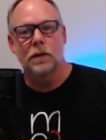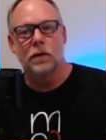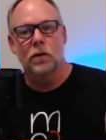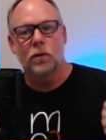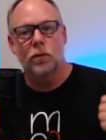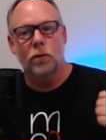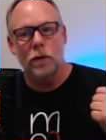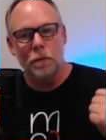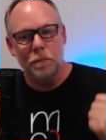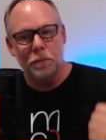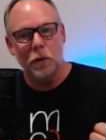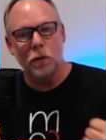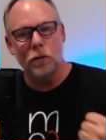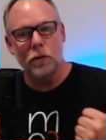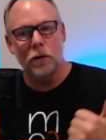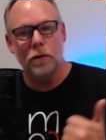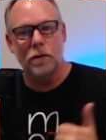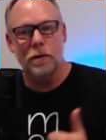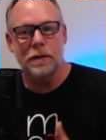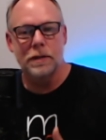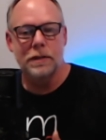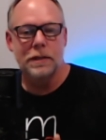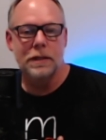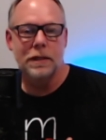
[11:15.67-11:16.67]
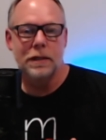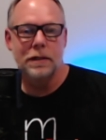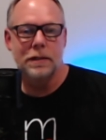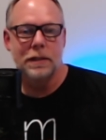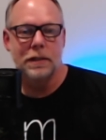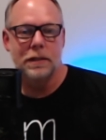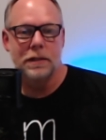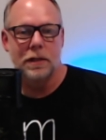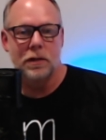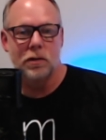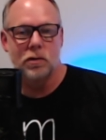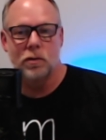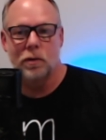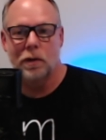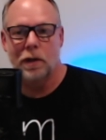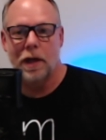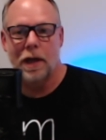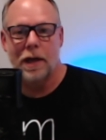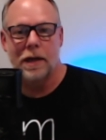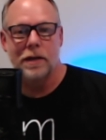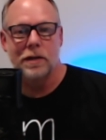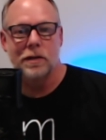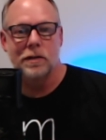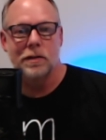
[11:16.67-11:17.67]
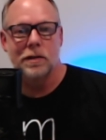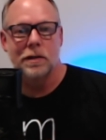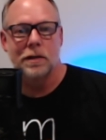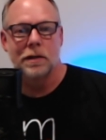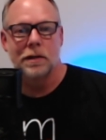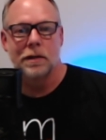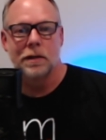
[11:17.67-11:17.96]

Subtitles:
cryptocurrency is decentralized